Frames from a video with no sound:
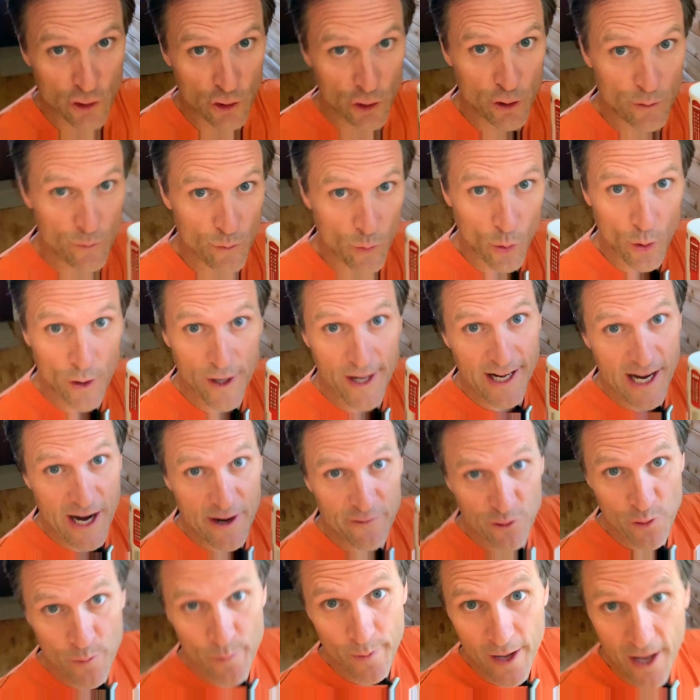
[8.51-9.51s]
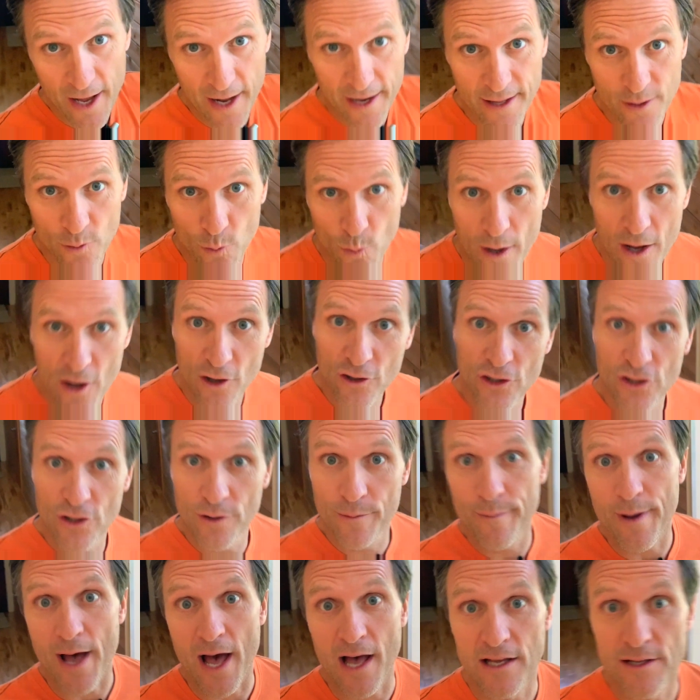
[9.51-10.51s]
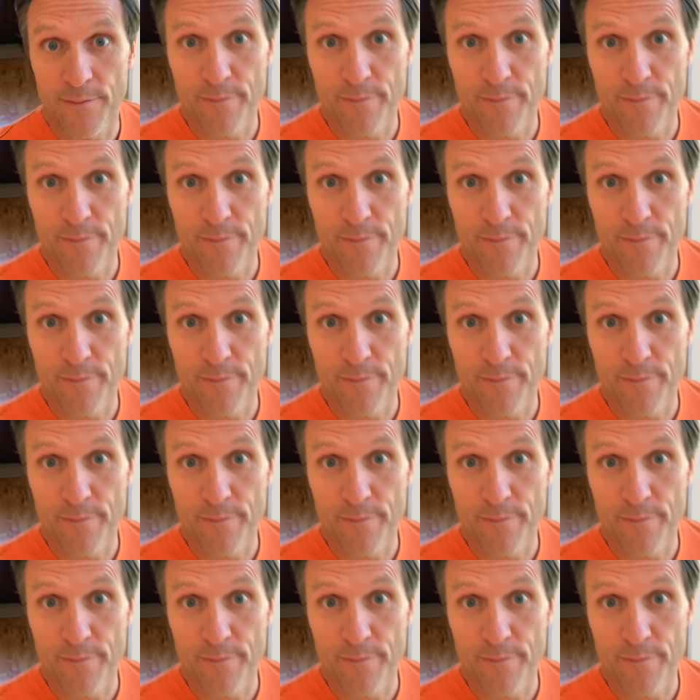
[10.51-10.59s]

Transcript: Good morning, everybody. Welcome